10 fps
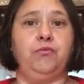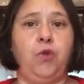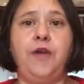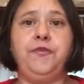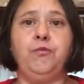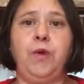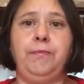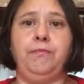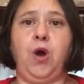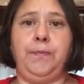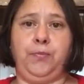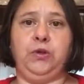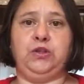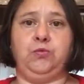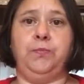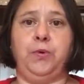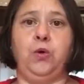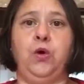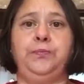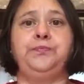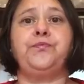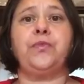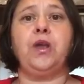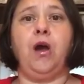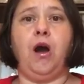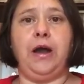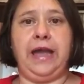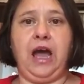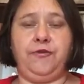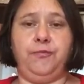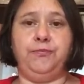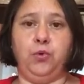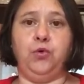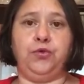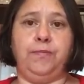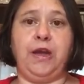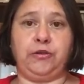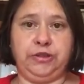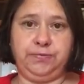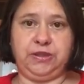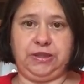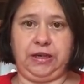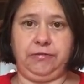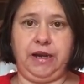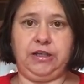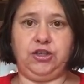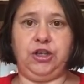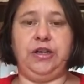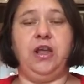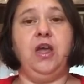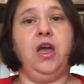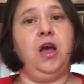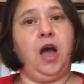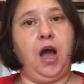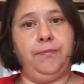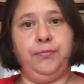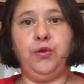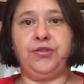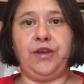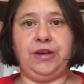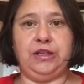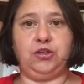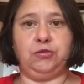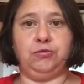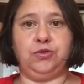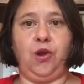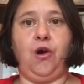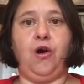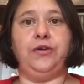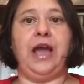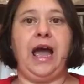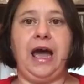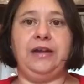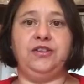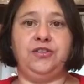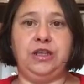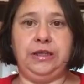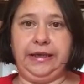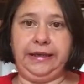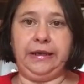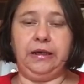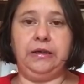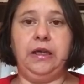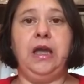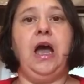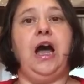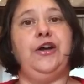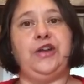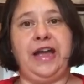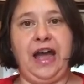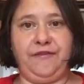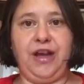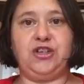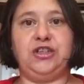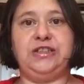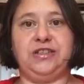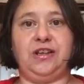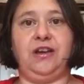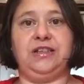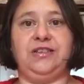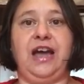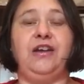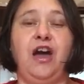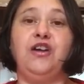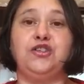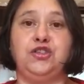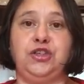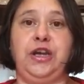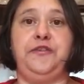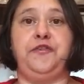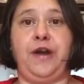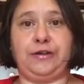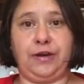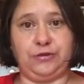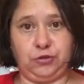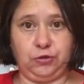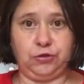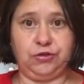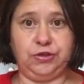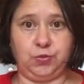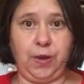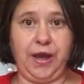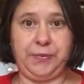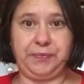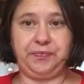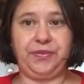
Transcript: right from when my boys were born, I have brought them a Christmas decoration, put their initials on and the year. And I have actually started that last year for our granddaughter as well.